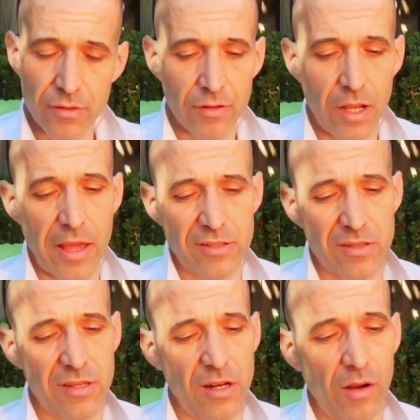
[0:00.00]
Now, as I
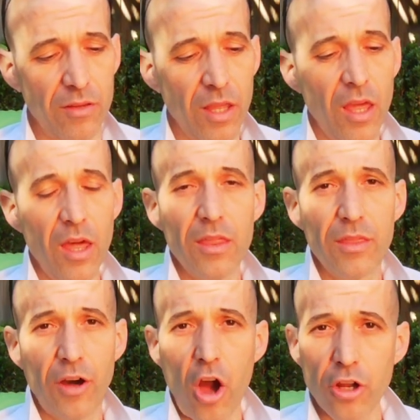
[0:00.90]
said,
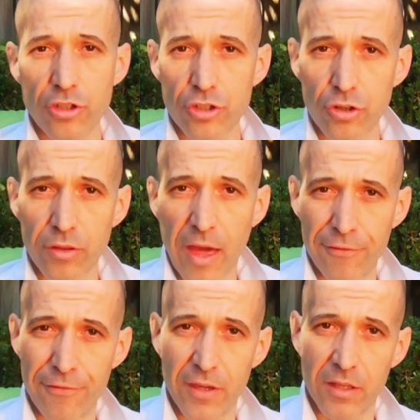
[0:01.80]
the hot shoe, that
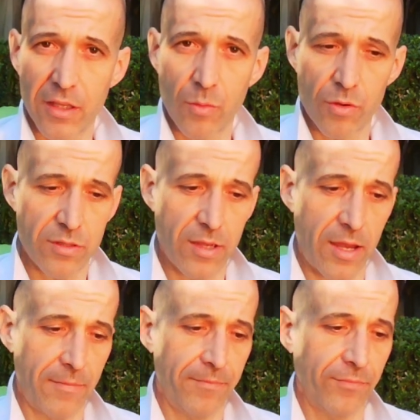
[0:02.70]
feeling was
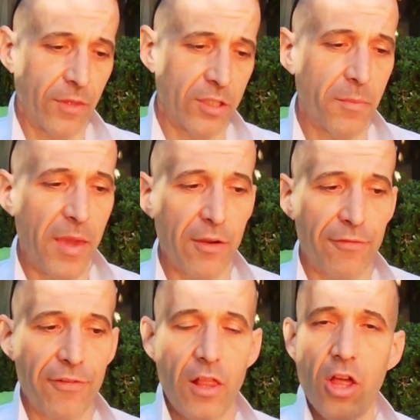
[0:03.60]
to me, it
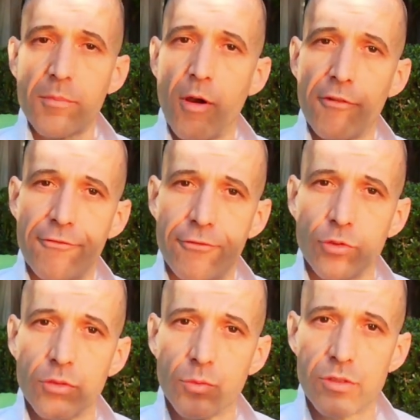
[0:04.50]
felt like my foot
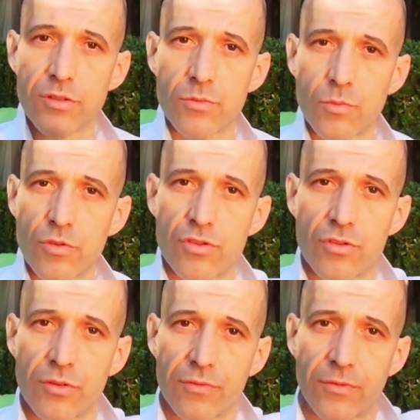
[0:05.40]
was
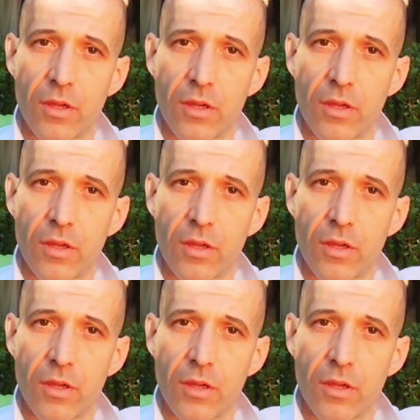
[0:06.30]
sort of